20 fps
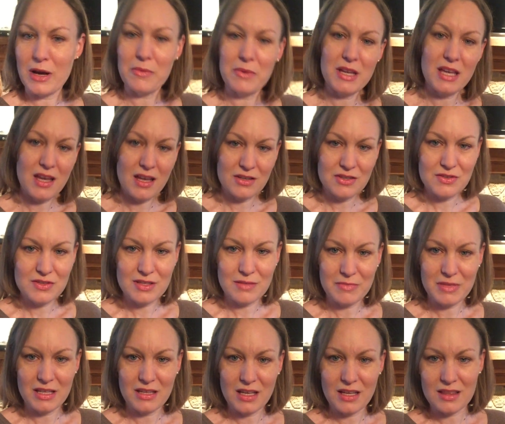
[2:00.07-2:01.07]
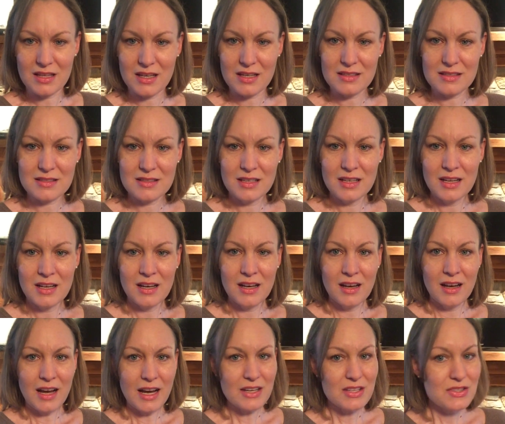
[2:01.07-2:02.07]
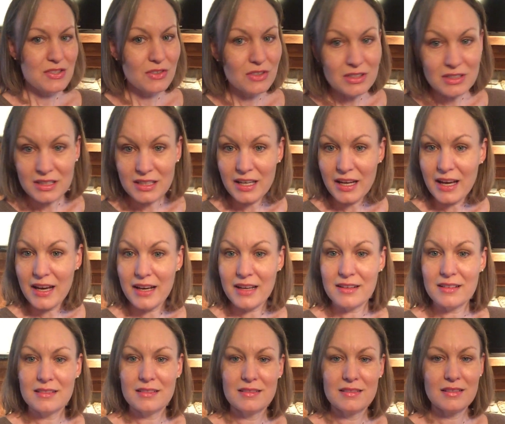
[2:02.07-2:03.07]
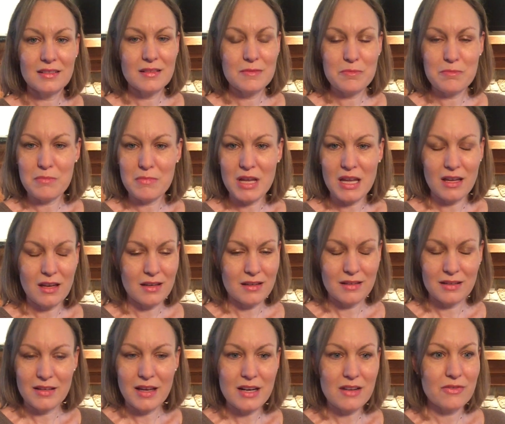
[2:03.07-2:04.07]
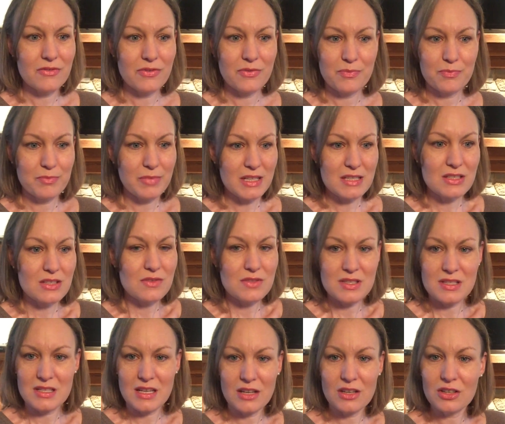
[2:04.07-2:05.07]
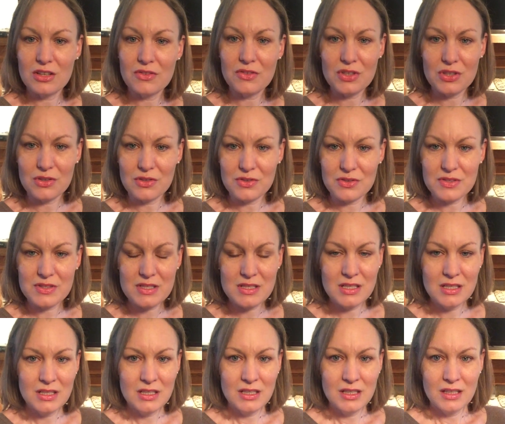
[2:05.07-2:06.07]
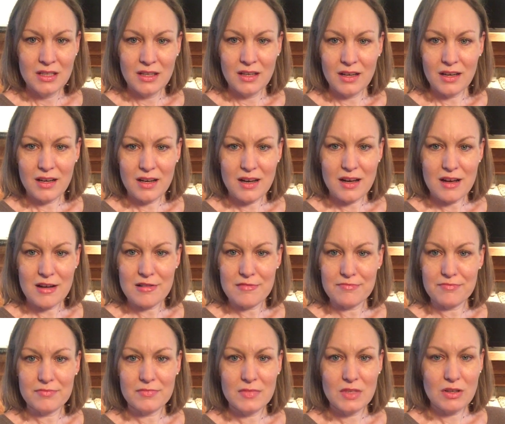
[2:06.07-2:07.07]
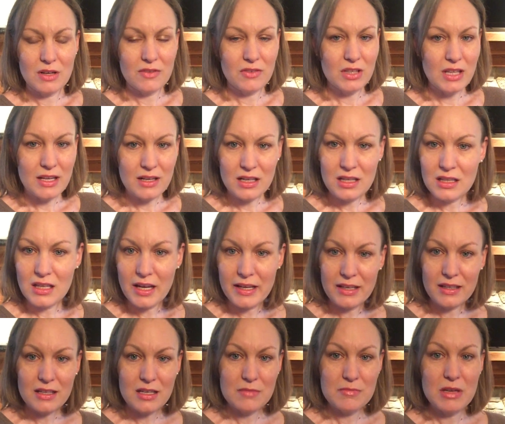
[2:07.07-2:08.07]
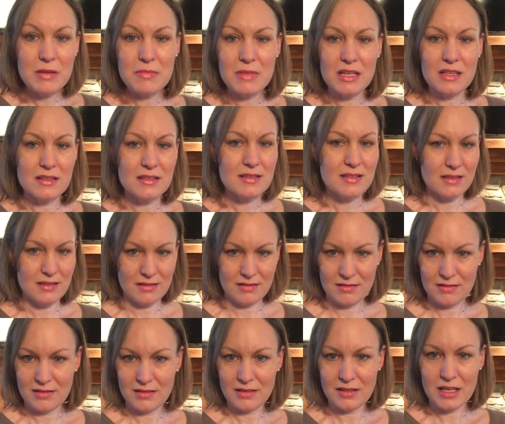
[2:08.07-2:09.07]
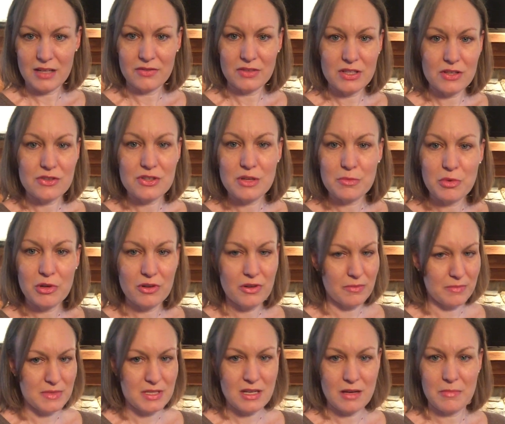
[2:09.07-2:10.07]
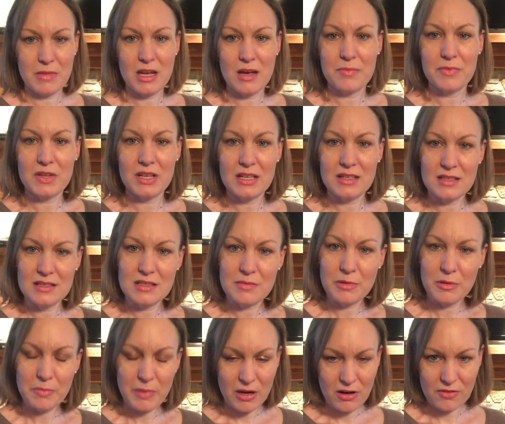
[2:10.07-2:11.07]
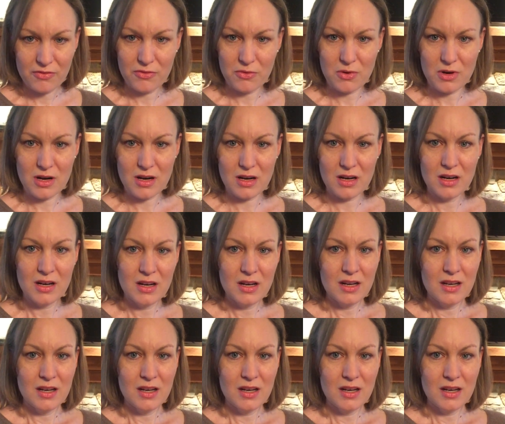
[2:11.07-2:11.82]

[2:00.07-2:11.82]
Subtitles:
why we can't do something like this. I certainly had a lot of excuses I could have used. You know, I have a lot of client commitments and a lot of leadership programs coming up that I need to prepare for.